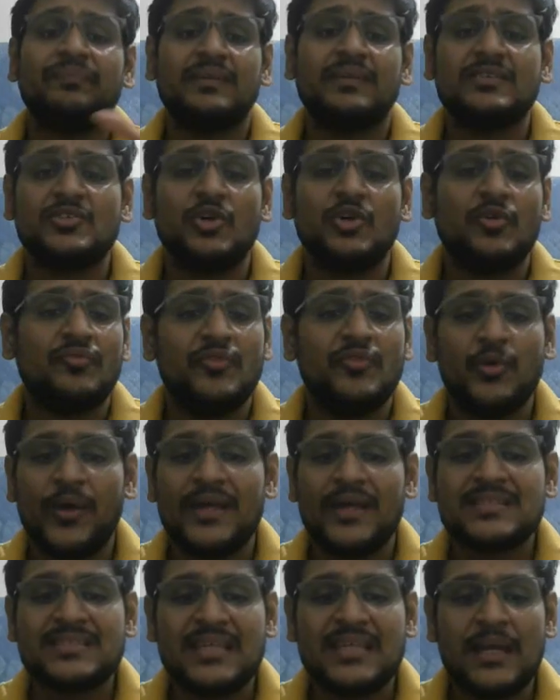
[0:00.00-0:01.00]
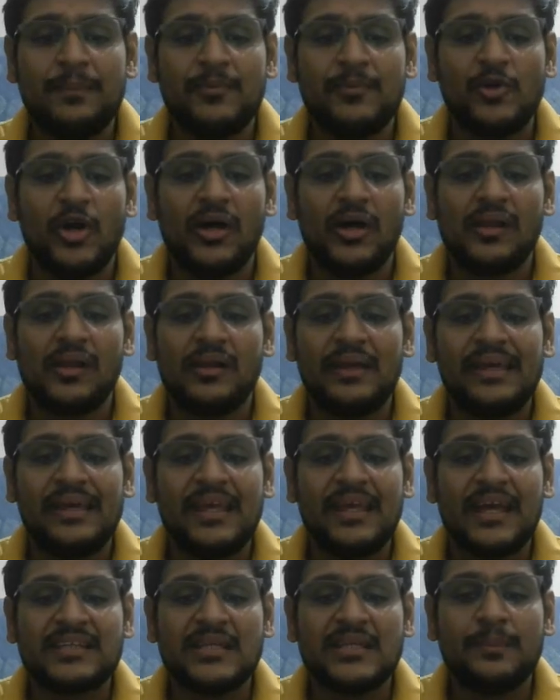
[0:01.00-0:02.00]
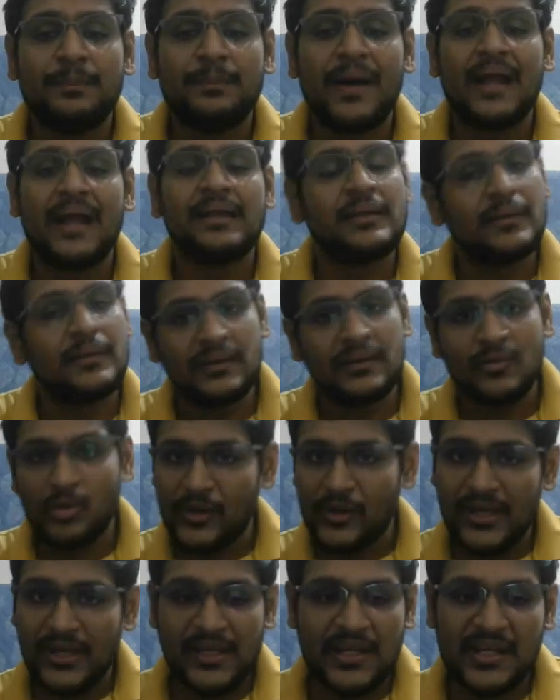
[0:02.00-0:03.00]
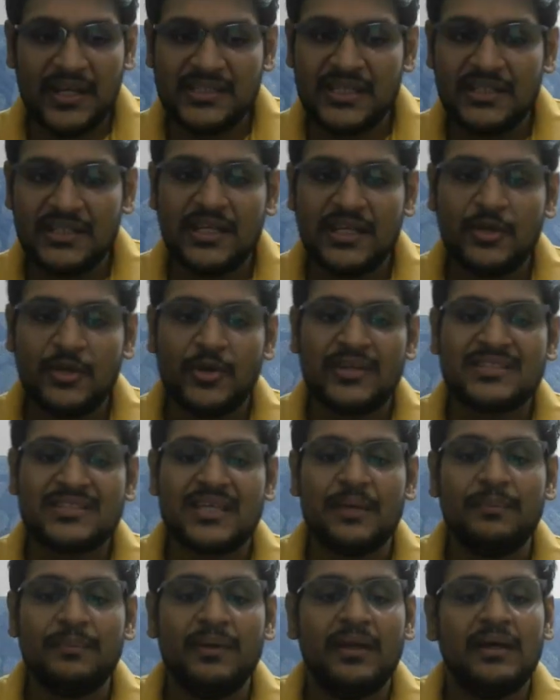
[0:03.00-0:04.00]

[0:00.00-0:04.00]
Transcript: So you can skip your irrigation part, okay, irrigation engineering you can skip.